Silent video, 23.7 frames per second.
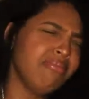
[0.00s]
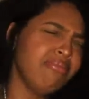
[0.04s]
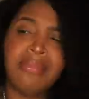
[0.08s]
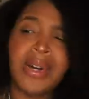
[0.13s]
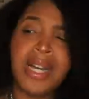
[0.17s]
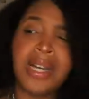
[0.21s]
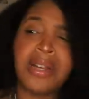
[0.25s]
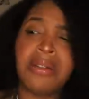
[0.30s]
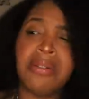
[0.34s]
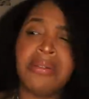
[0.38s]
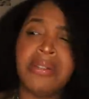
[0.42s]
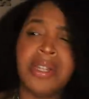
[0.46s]

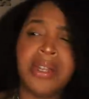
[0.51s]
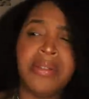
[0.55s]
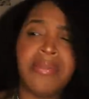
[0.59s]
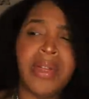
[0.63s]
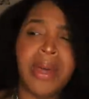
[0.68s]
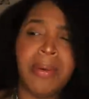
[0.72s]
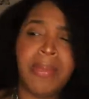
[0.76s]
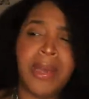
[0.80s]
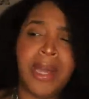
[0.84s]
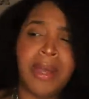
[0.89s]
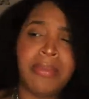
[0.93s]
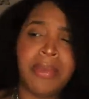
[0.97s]
Michael, leave
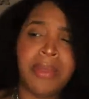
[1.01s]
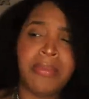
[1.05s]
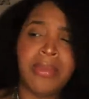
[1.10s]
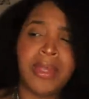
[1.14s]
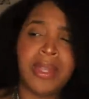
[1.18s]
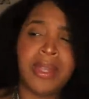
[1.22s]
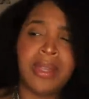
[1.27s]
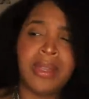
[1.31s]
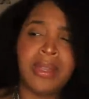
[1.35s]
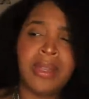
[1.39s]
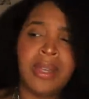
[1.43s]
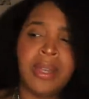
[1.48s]
that baby
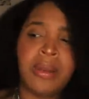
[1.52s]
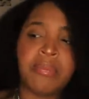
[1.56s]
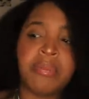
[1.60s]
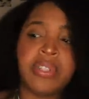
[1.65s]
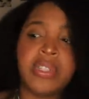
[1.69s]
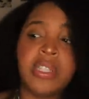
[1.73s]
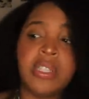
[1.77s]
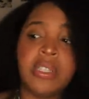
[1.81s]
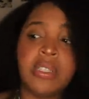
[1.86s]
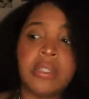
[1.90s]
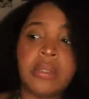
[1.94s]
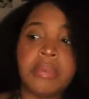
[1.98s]
be.
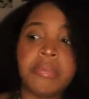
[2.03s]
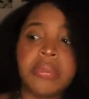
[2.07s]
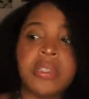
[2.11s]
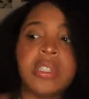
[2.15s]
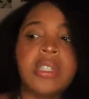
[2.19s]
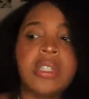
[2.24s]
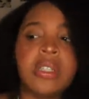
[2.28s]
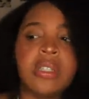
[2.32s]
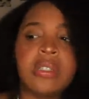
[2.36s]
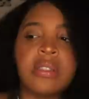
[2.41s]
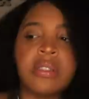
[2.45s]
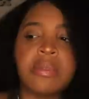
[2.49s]
Please,
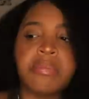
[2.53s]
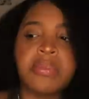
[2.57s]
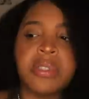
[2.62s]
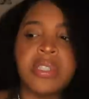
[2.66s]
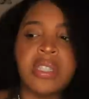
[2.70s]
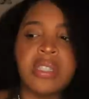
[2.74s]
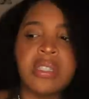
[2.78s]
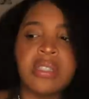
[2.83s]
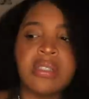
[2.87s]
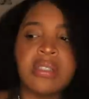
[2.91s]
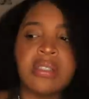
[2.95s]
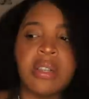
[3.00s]
please,
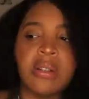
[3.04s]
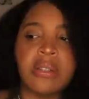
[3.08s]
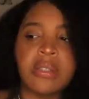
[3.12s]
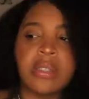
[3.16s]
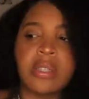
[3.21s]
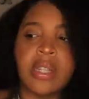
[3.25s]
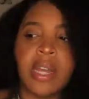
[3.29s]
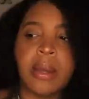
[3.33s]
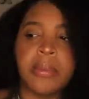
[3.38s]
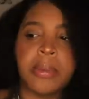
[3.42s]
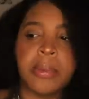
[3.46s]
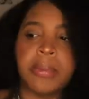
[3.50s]
please don't
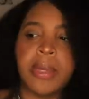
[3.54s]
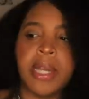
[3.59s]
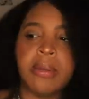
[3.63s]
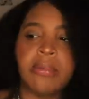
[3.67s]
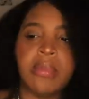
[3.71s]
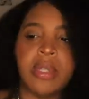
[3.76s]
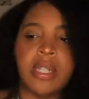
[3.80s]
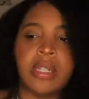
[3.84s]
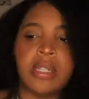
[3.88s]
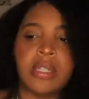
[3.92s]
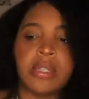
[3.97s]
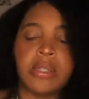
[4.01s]
stab a
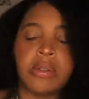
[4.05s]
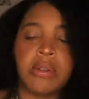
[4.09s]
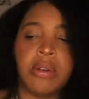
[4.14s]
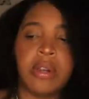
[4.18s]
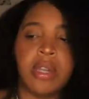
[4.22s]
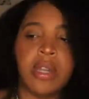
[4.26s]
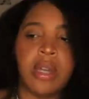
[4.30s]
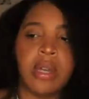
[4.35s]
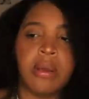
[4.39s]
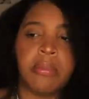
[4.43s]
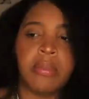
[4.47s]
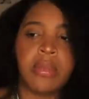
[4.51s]
baby in his
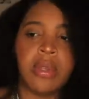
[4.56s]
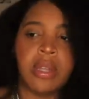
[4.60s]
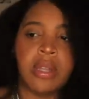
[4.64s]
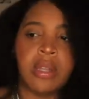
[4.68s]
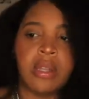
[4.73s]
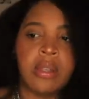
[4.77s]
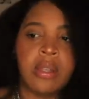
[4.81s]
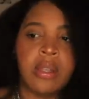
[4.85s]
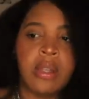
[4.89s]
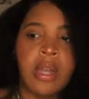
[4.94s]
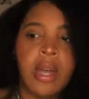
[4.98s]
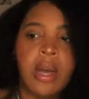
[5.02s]
crib.
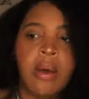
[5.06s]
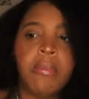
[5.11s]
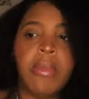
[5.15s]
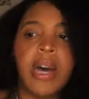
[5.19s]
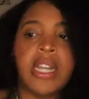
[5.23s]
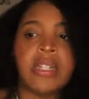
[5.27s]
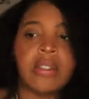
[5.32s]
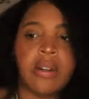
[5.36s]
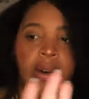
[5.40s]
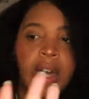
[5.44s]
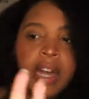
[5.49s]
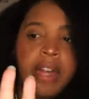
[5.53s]

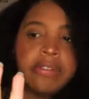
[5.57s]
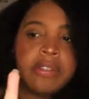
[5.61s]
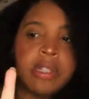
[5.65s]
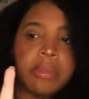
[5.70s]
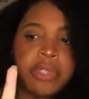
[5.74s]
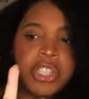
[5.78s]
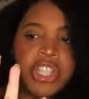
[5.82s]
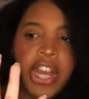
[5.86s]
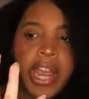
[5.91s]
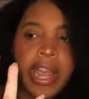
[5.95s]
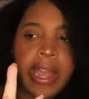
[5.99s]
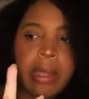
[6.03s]
Michael, have some
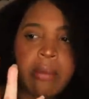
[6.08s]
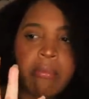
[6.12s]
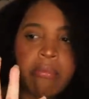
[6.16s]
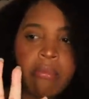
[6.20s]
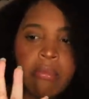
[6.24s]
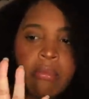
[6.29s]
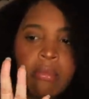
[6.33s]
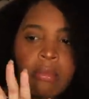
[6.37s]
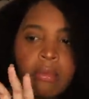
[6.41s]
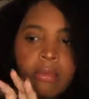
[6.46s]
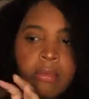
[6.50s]
shame.